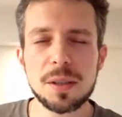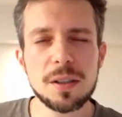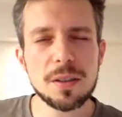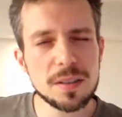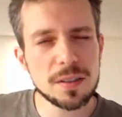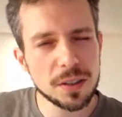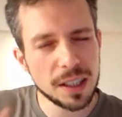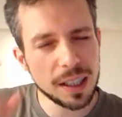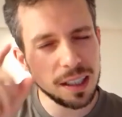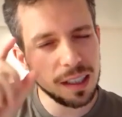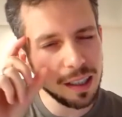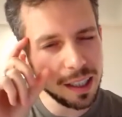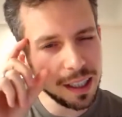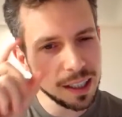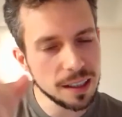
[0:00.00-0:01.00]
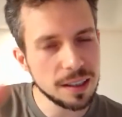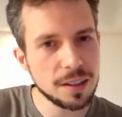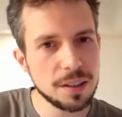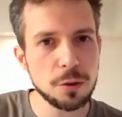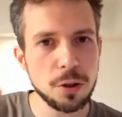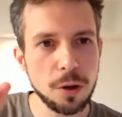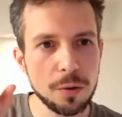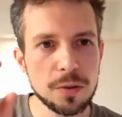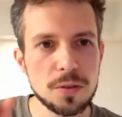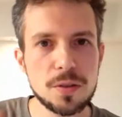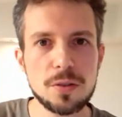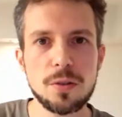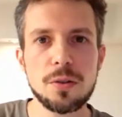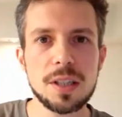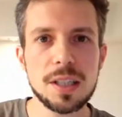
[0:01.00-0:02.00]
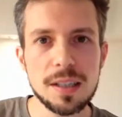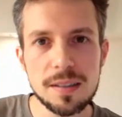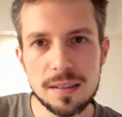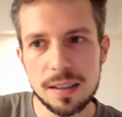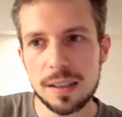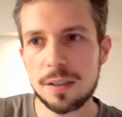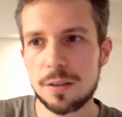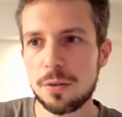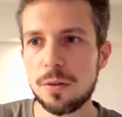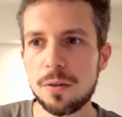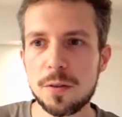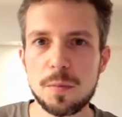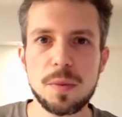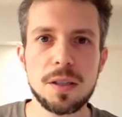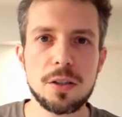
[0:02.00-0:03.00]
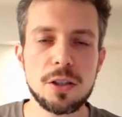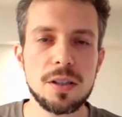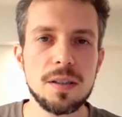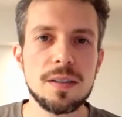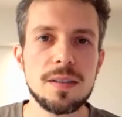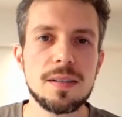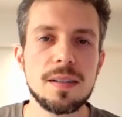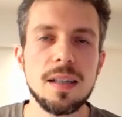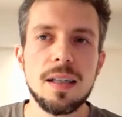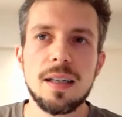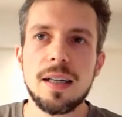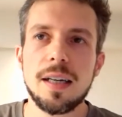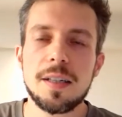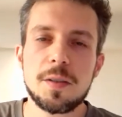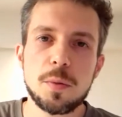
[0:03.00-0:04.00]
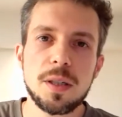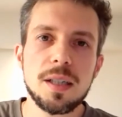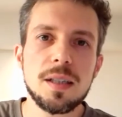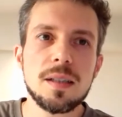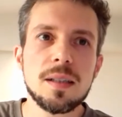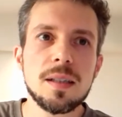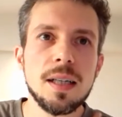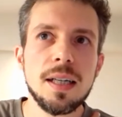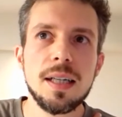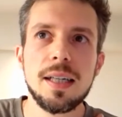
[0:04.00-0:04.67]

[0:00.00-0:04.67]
Because you can link your own story easily to those pictures as well.